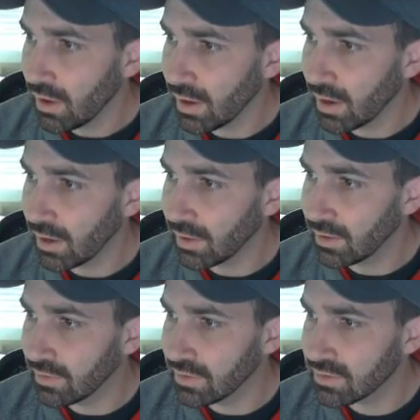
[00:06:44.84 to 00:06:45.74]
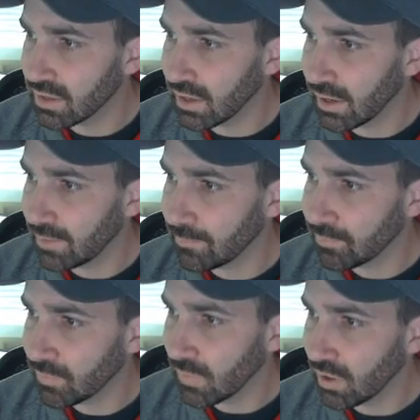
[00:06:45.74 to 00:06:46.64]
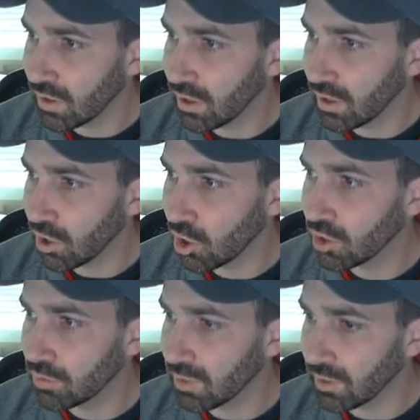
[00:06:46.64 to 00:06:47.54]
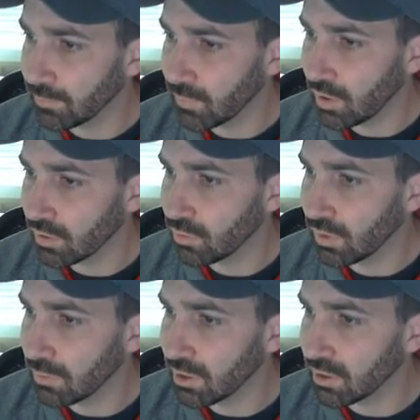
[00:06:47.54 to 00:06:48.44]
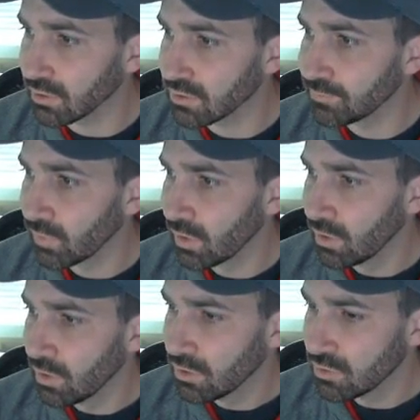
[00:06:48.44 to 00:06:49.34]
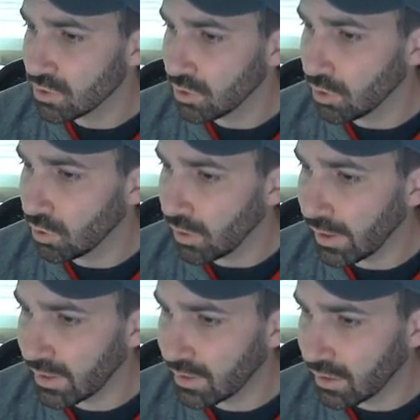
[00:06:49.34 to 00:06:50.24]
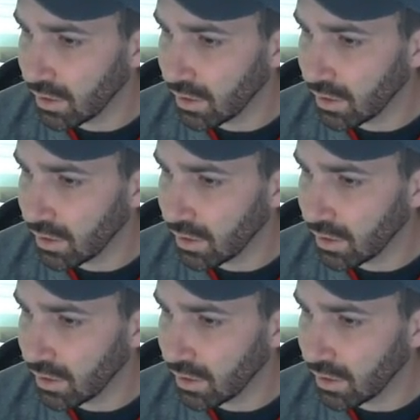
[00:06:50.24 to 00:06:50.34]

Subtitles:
and this guy heard me on 20 meters. So I can